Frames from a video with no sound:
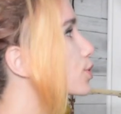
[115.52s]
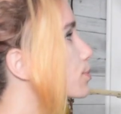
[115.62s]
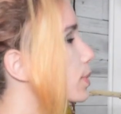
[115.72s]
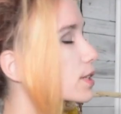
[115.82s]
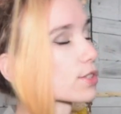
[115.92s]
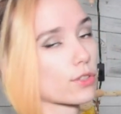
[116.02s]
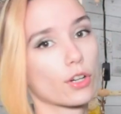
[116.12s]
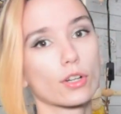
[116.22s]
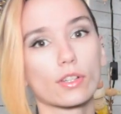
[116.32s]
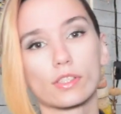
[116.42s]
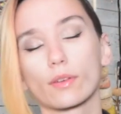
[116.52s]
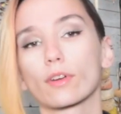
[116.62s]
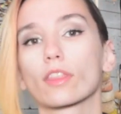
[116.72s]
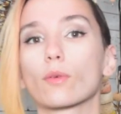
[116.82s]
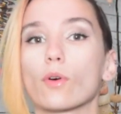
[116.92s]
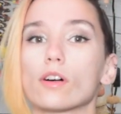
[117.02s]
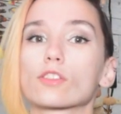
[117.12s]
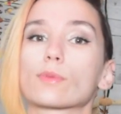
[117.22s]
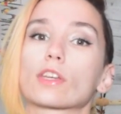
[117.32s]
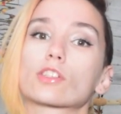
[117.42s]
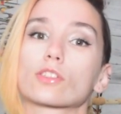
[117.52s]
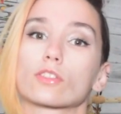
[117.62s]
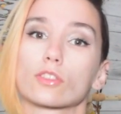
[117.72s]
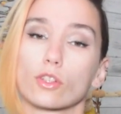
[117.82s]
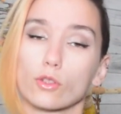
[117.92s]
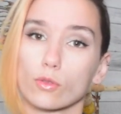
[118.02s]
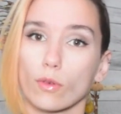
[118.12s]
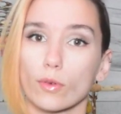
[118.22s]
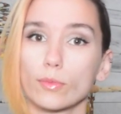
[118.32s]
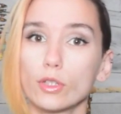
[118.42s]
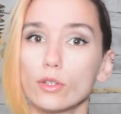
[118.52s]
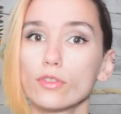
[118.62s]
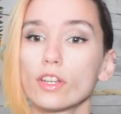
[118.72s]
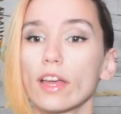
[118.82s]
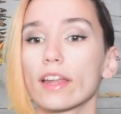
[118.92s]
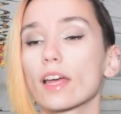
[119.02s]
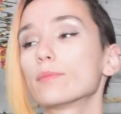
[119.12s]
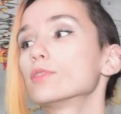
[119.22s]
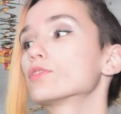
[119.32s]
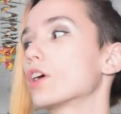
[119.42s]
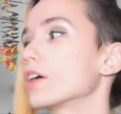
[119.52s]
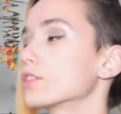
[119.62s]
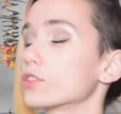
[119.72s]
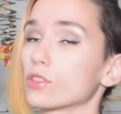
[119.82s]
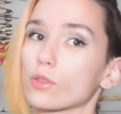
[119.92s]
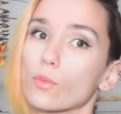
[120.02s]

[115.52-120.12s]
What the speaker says: and bits or hooks that were in the walls, making sure that those were removed, and I moved on to the